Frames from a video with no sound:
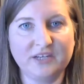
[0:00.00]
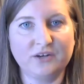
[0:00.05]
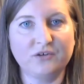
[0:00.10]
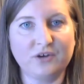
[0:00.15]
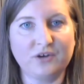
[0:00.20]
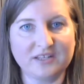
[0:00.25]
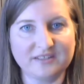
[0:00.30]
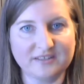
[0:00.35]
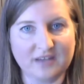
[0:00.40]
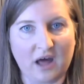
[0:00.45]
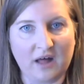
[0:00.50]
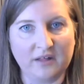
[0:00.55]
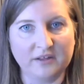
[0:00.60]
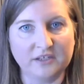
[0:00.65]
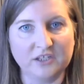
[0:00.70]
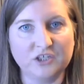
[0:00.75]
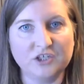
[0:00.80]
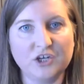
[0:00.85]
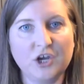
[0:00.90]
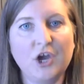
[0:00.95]
Crest
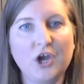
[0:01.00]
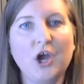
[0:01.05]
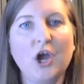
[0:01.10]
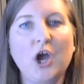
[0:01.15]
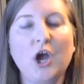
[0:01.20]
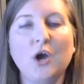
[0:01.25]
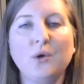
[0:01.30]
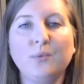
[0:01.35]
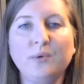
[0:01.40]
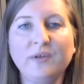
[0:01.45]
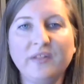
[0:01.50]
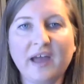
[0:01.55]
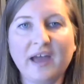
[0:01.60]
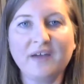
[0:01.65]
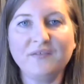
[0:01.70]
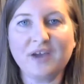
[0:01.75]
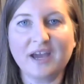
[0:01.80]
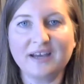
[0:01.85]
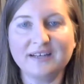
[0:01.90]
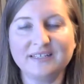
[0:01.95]
College will
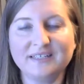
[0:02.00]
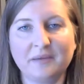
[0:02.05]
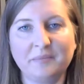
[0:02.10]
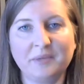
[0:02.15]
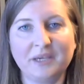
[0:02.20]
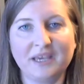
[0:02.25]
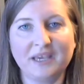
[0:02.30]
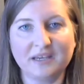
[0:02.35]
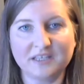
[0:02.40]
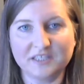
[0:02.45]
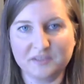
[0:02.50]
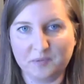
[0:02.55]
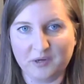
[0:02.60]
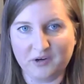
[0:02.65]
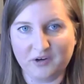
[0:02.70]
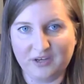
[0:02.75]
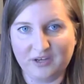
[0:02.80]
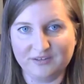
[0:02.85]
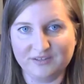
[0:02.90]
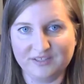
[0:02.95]
have academic
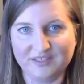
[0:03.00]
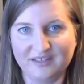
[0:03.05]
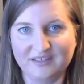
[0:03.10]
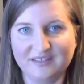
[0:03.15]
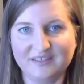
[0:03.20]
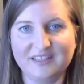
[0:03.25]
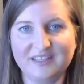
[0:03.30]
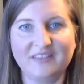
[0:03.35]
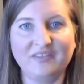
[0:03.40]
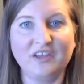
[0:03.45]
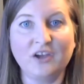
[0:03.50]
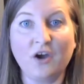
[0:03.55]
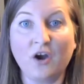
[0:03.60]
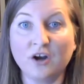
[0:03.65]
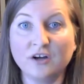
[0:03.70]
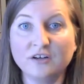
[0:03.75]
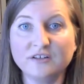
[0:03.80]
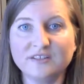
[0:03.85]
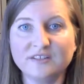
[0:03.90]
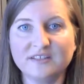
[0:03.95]
experiences in the
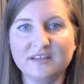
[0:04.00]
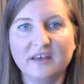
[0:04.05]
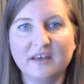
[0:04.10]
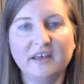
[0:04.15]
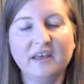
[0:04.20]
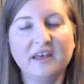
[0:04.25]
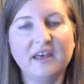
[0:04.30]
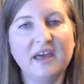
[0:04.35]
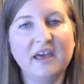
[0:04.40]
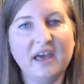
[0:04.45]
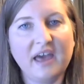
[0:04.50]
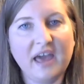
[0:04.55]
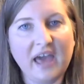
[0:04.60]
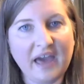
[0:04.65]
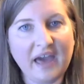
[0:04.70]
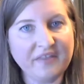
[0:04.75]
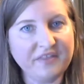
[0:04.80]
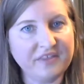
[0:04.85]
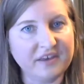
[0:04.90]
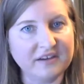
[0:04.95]
arts,
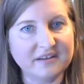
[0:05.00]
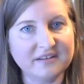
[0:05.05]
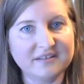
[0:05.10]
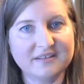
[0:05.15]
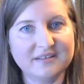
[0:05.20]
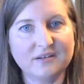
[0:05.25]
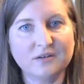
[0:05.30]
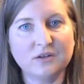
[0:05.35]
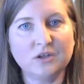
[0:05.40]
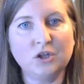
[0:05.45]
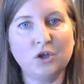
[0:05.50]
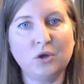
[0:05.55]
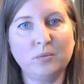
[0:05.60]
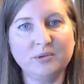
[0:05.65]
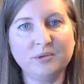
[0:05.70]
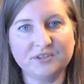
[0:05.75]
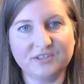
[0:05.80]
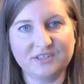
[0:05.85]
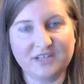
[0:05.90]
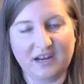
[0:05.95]
ethics,
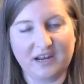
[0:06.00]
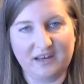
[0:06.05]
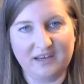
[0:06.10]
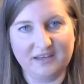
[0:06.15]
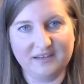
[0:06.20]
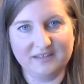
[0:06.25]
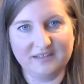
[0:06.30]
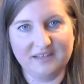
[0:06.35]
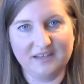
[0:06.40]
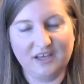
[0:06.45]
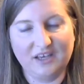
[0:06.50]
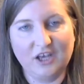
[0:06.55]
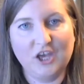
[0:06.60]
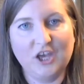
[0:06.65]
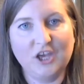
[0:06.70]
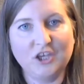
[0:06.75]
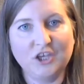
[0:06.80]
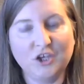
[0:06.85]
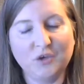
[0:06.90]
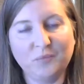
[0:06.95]
global studies,
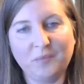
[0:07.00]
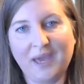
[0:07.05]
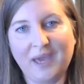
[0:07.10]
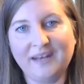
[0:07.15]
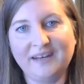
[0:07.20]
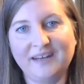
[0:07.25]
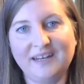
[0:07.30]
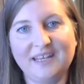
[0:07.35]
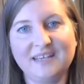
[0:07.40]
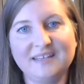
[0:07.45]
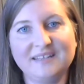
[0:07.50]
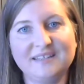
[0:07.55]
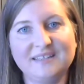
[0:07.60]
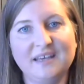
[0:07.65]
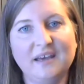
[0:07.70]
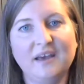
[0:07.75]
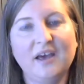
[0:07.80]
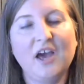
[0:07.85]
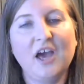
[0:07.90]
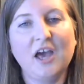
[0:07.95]
humanities,
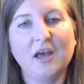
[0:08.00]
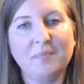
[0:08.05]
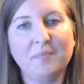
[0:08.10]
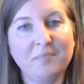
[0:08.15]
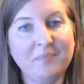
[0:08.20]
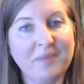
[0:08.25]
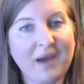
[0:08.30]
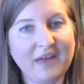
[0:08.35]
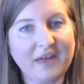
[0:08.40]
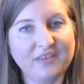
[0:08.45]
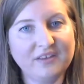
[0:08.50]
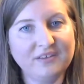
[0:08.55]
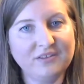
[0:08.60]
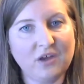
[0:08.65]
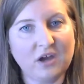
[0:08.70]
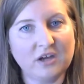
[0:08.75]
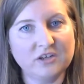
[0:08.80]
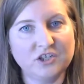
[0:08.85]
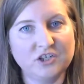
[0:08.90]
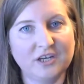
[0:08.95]
math and
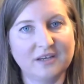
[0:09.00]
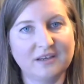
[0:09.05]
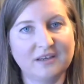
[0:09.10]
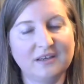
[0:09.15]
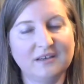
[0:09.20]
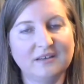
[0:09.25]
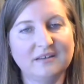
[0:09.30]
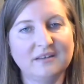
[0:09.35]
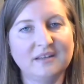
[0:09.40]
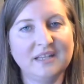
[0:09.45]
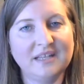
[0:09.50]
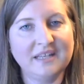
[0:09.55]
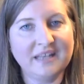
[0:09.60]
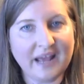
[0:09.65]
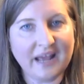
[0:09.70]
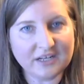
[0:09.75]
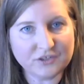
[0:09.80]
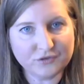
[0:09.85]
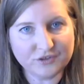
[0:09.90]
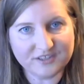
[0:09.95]
logic,
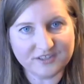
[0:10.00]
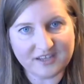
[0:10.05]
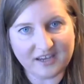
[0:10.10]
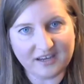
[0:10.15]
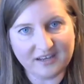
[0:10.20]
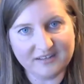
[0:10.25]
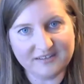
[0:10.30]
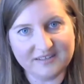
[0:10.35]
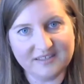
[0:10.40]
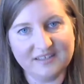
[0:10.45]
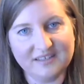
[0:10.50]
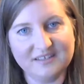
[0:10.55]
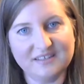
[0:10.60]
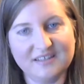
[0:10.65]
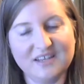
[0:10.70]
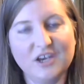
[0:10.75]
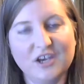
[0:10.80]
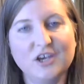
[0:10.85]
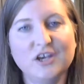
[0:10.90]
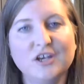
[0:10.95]
natural sciences,
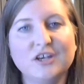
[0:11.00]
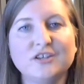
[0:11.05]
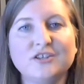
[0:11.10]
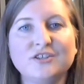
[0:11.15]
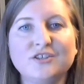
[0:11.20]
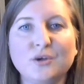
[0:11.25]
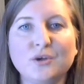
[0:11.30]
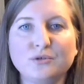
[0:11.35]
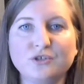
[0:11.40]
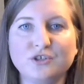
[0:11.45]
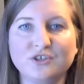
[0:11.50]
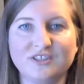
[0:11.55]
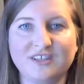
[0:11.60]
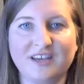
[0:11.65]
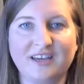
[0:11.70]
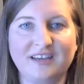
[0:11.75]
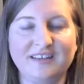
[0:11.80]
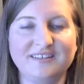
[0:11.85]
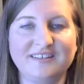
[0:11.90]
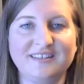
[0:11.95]
social
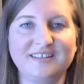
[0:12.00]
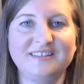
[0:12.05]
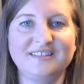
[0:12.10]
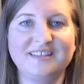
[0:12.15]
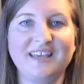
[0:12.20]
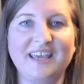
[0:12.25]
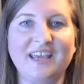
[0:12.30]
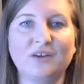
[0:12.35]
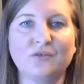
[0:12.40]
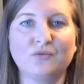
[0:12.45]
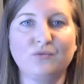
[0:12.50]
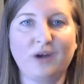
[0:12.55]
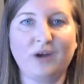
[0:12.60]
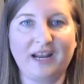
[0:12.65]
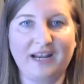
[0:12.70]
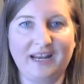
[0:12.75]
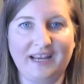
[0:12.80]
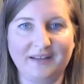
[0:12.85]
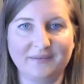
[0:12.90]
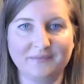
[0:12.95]
sciences, and
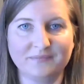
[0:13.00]
writing.